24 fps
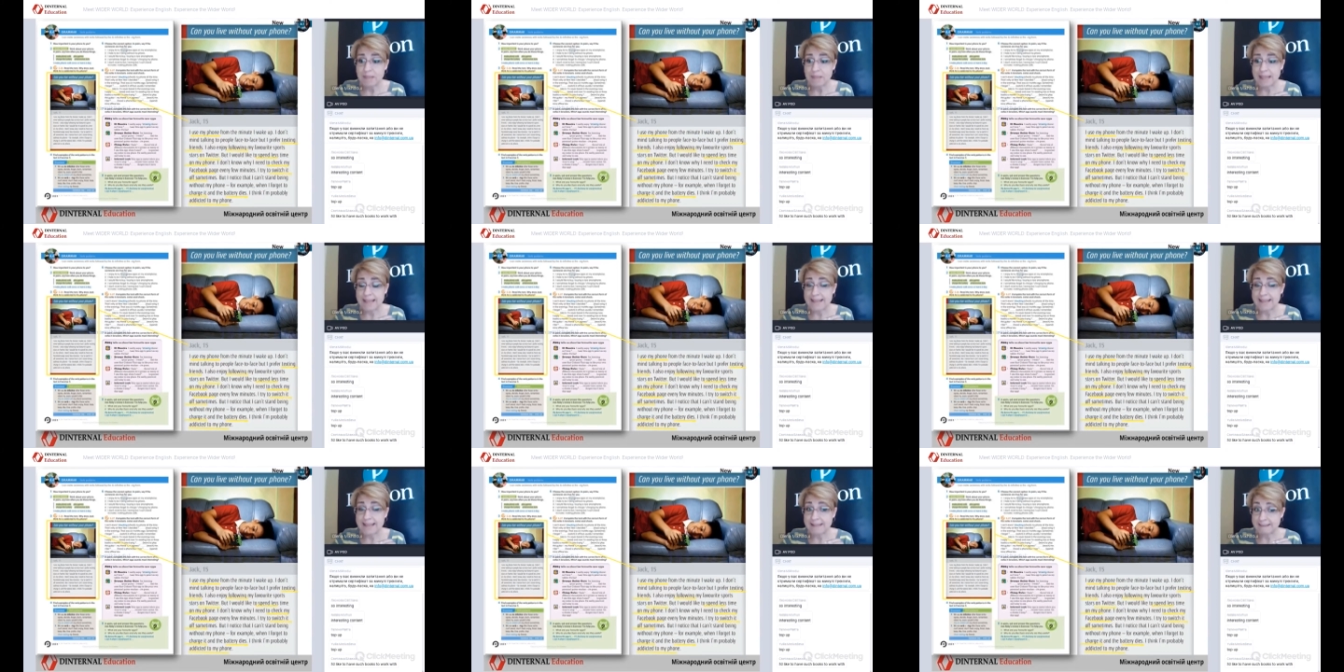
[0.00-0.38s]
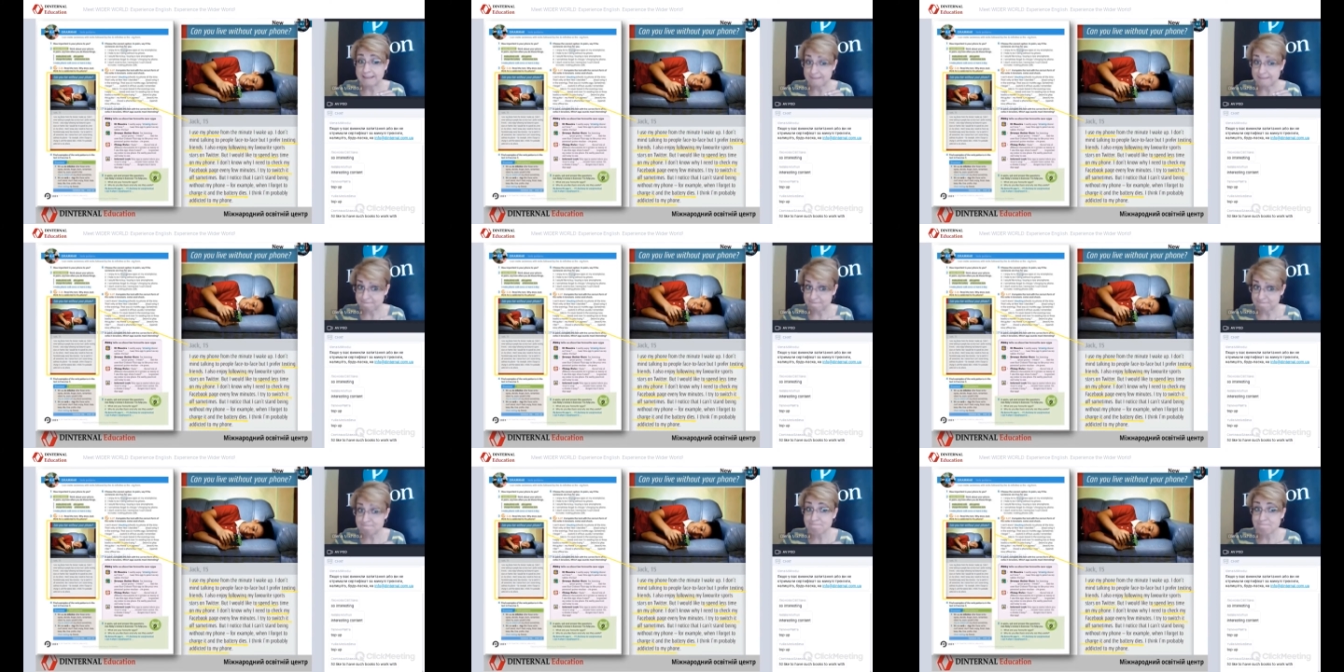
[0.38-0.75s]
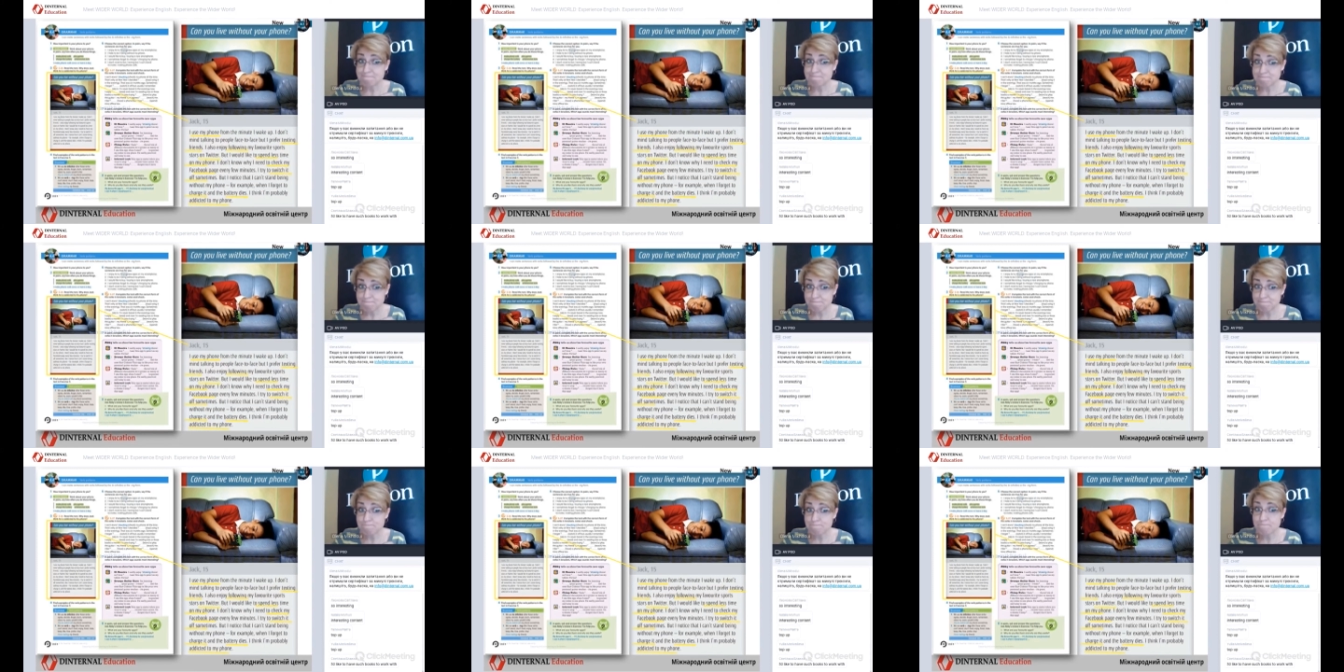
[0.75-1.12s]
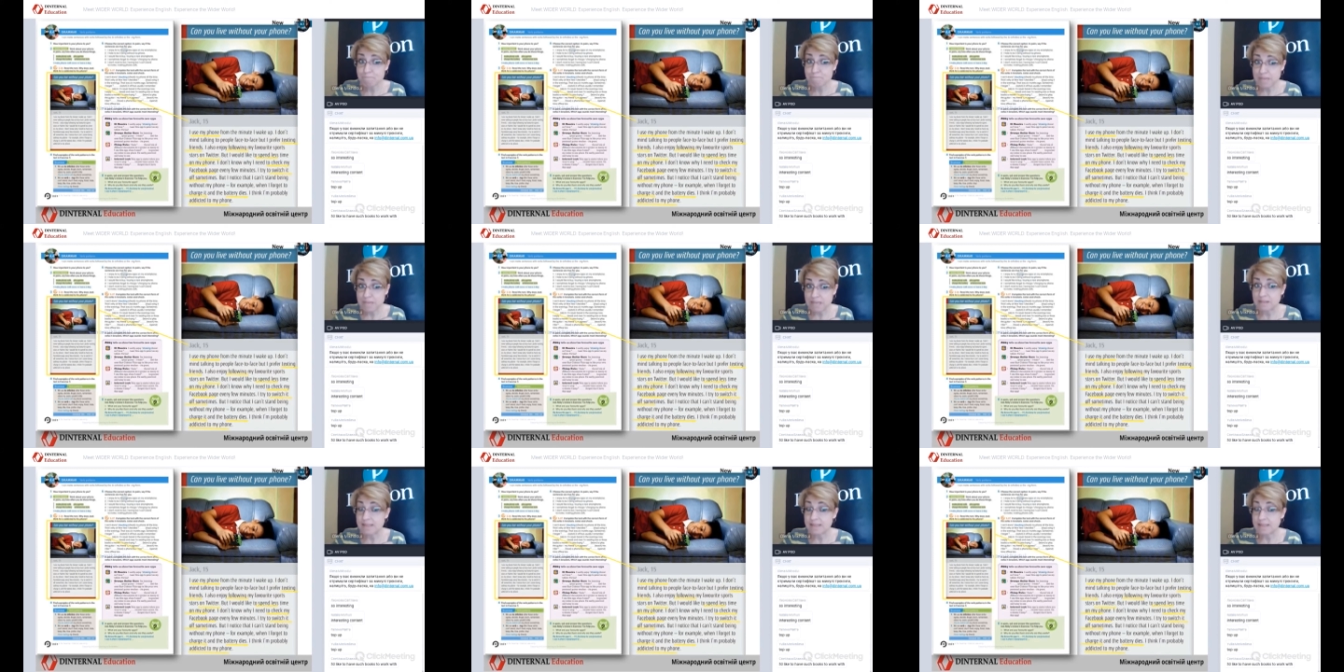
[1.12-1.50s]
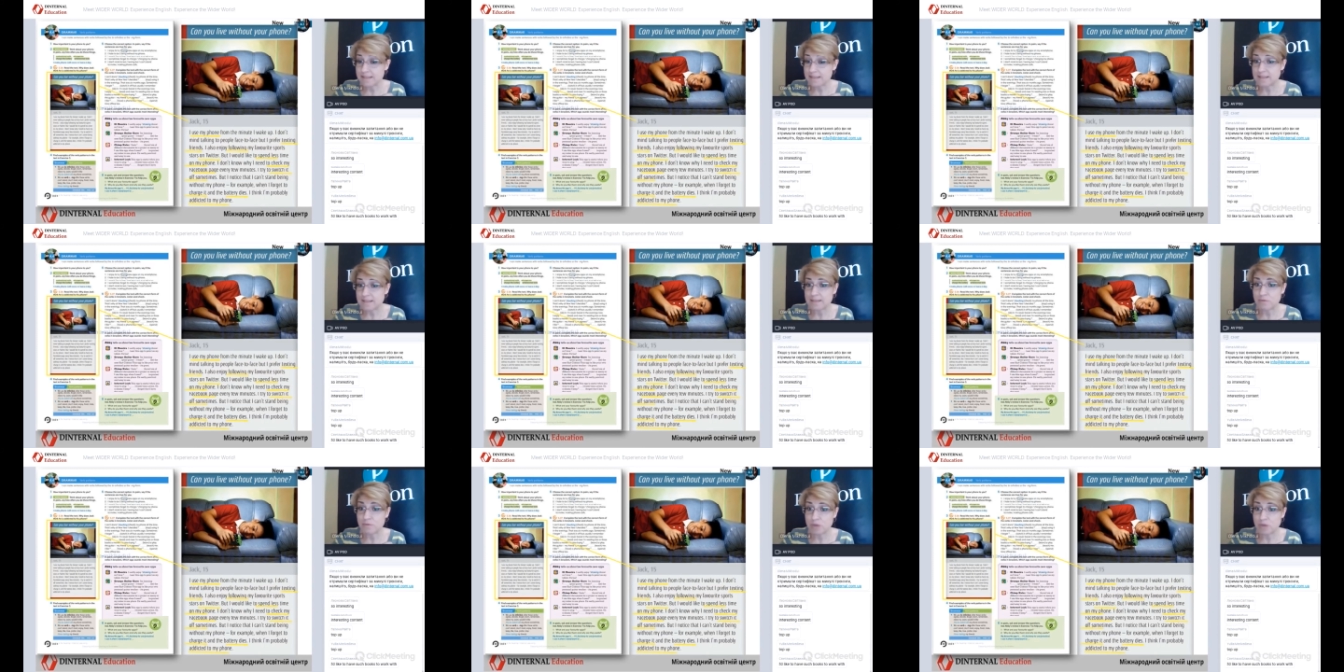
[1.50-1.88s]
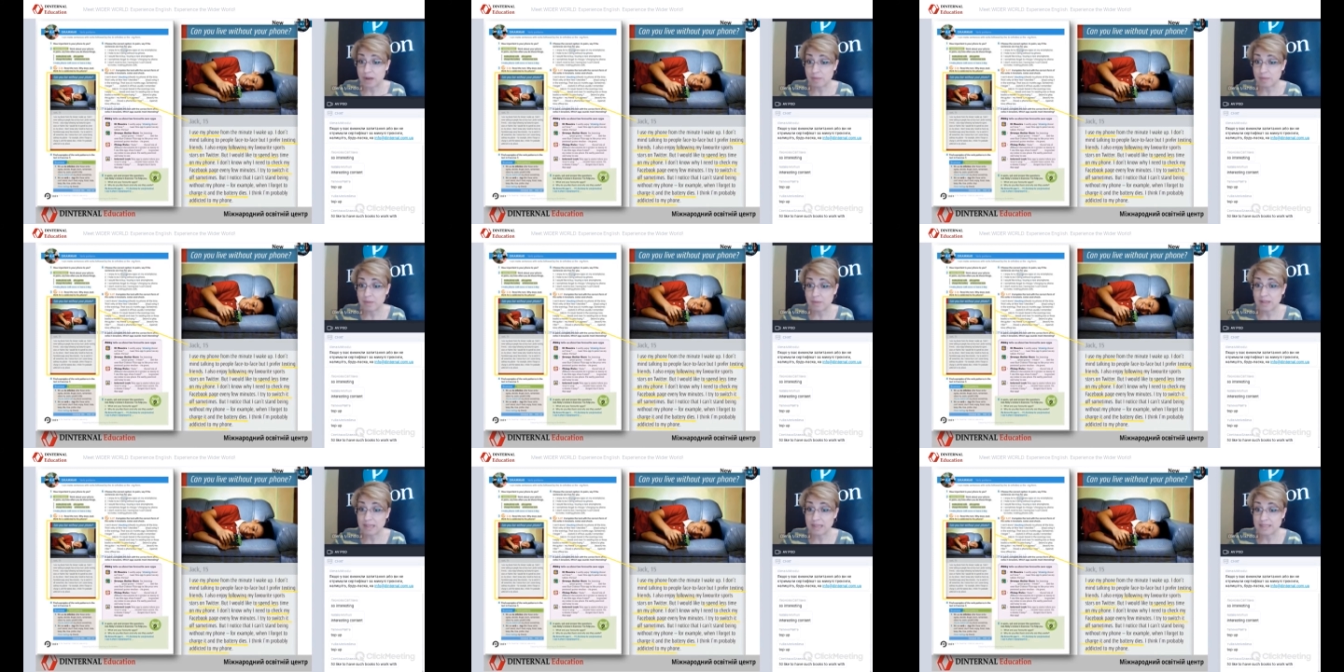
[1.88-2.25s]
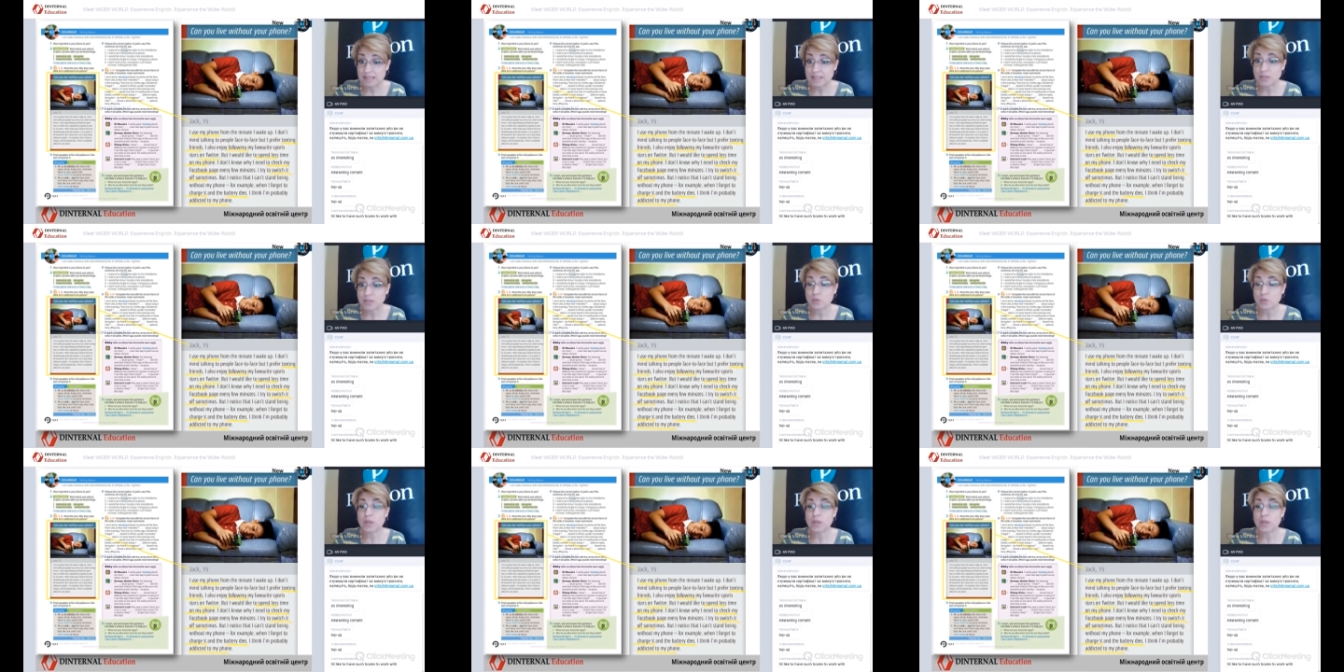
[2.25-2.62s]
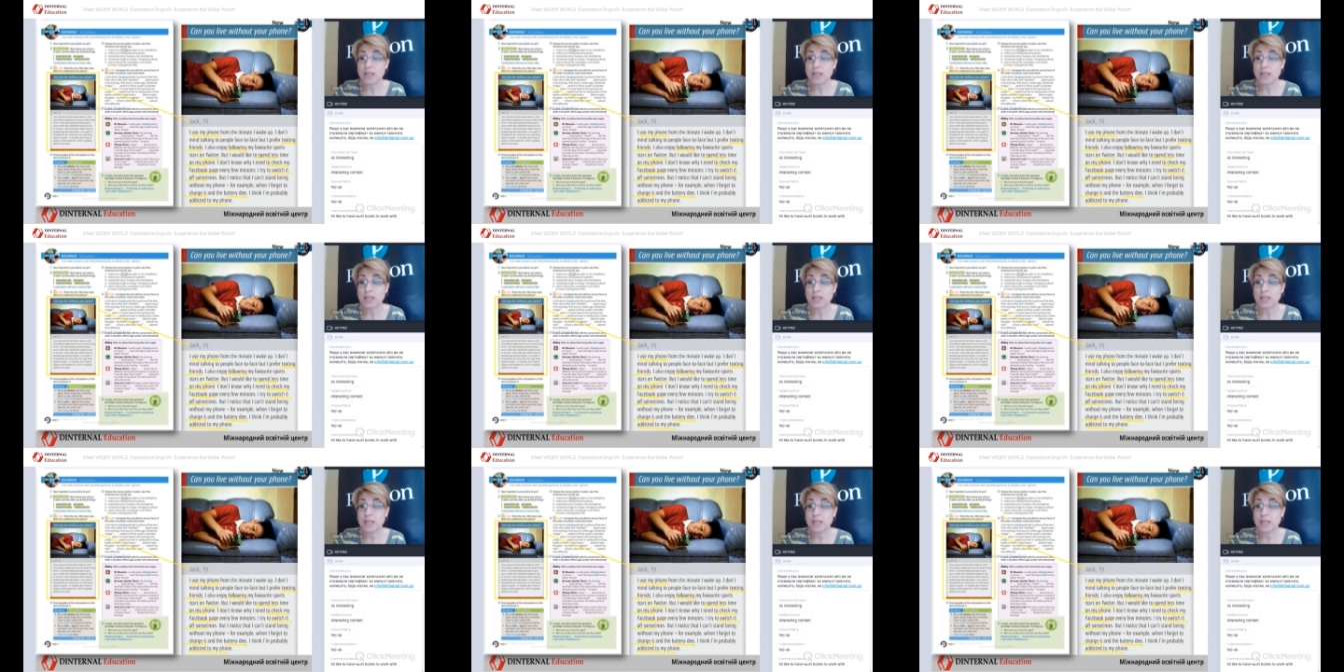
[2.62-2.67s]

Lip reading: And this is a grammar lesson.